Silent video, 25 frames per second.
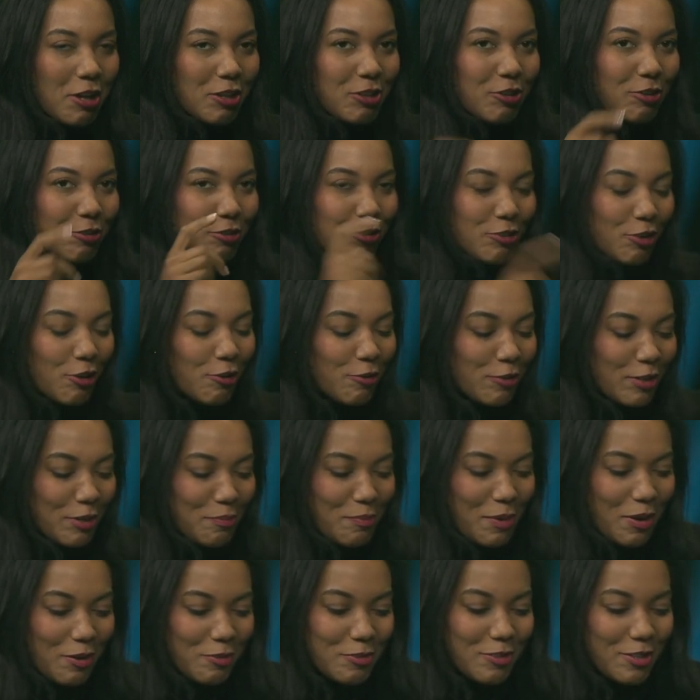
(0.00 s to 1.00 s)
You told
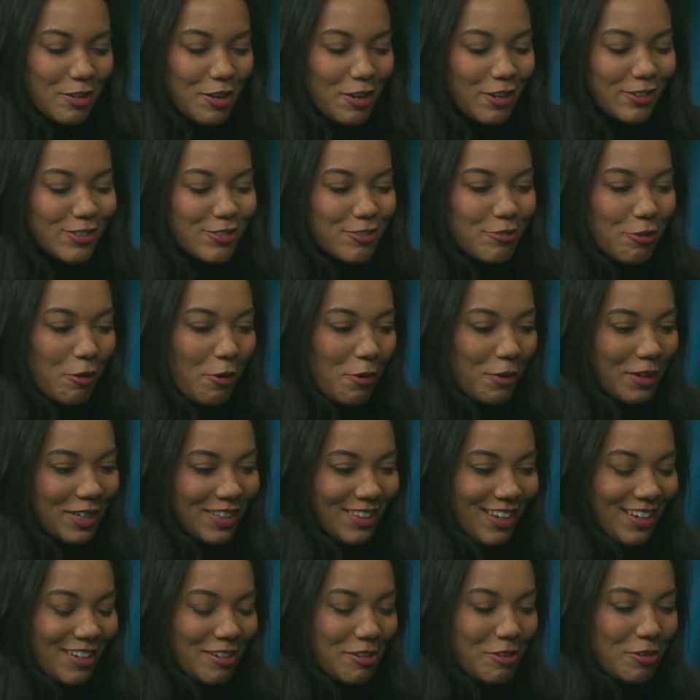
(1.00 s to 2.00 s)
about the
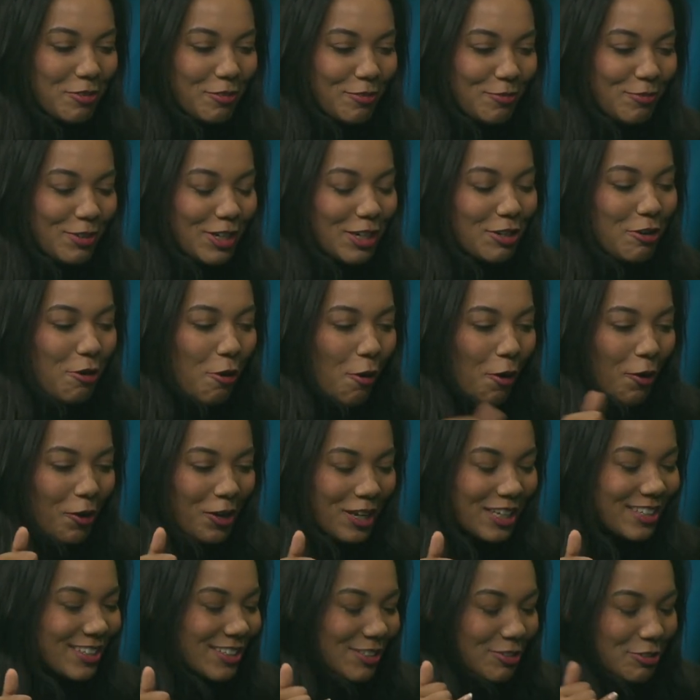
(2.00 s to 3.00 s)
story that you were
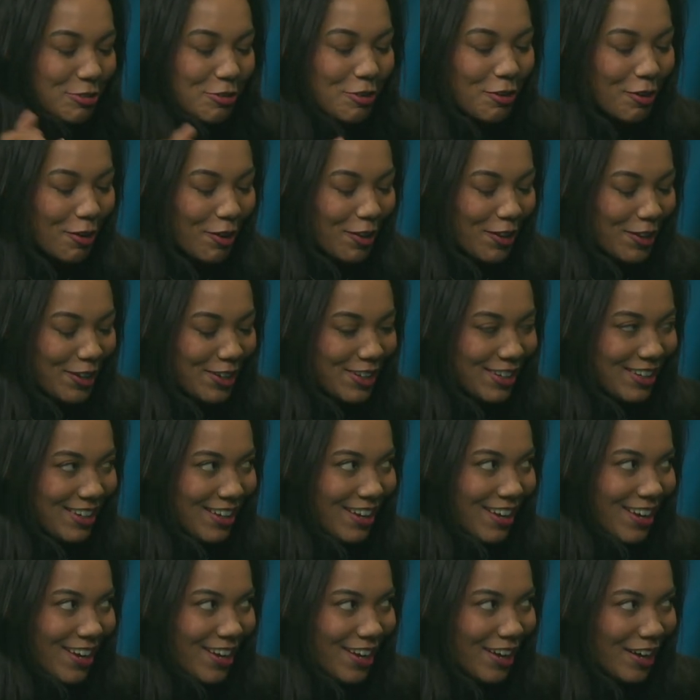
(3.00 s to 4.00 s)
calling this girl
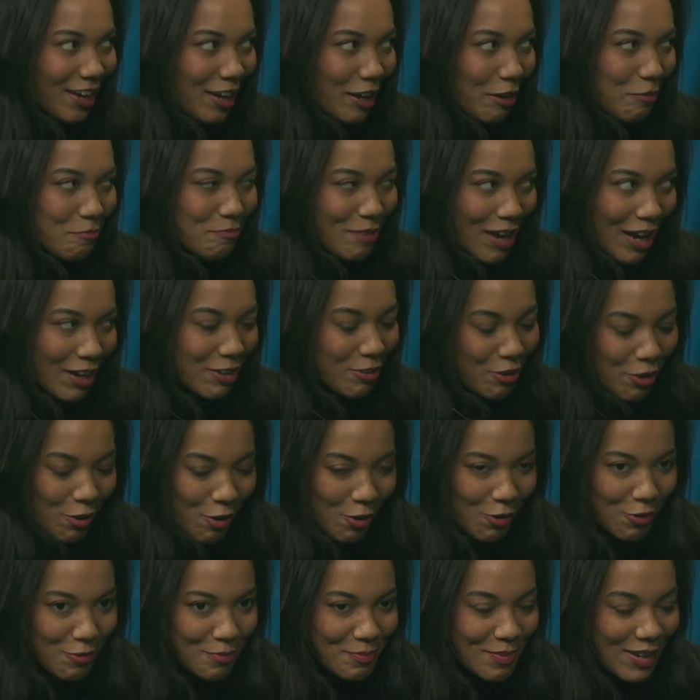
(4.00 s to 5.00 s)
uh, back
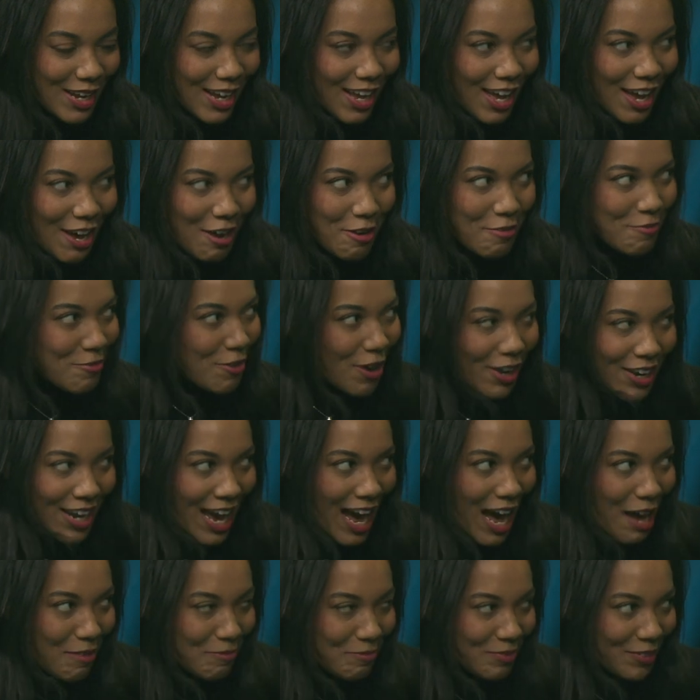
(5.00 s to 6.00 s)
home. What
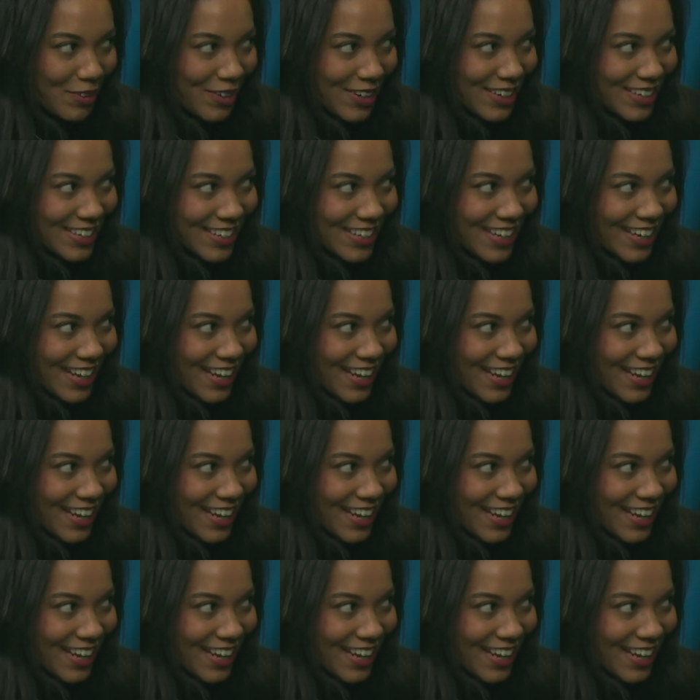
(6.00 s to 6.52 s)
happened?